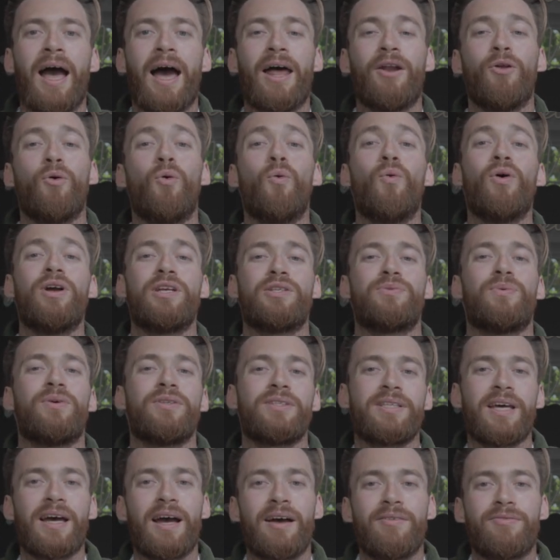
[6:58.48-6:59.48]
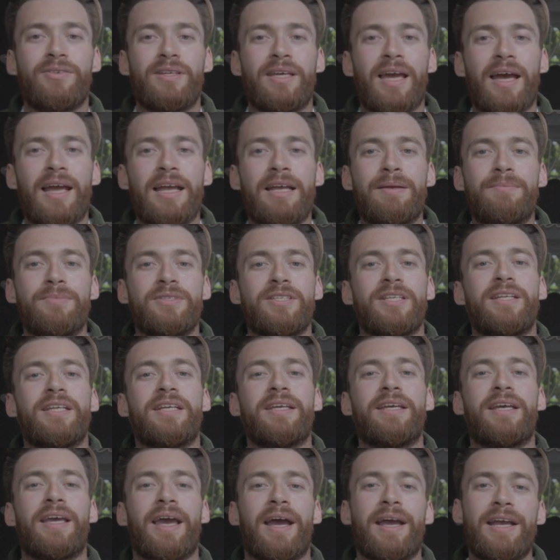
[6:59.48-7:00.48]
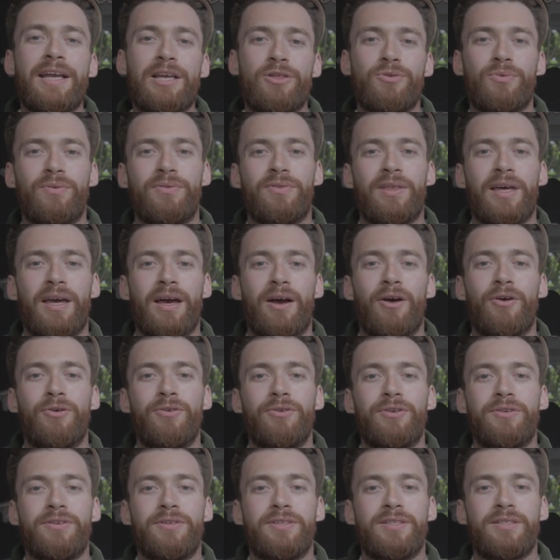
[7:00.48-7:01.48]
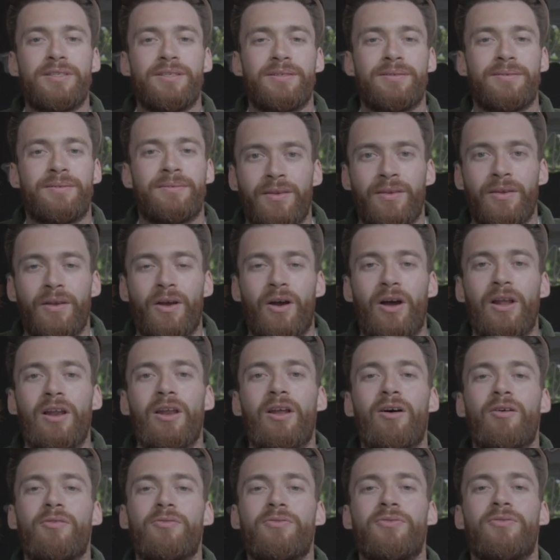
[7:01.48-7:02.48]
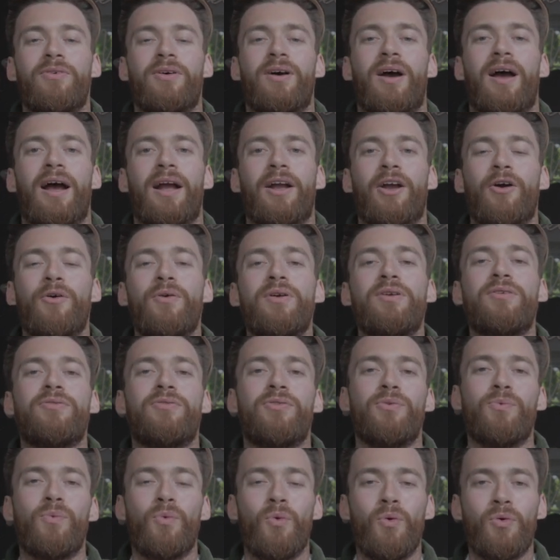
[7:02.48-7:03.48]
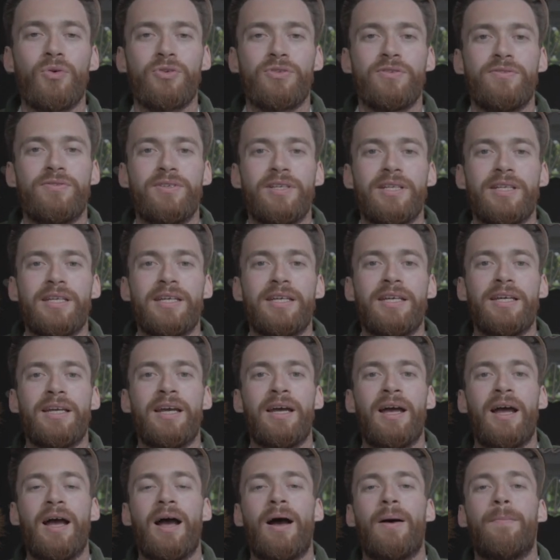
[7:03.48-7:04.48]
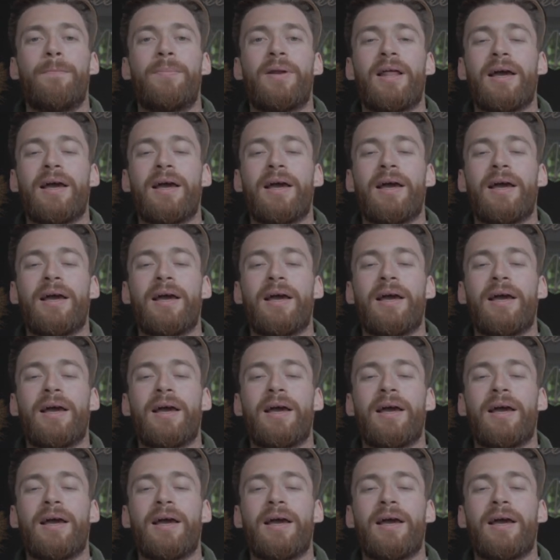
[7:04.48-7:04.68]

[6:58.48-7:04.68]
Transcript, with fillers: and always want to have games and engage with their owners. I love going for walks with Ziggy and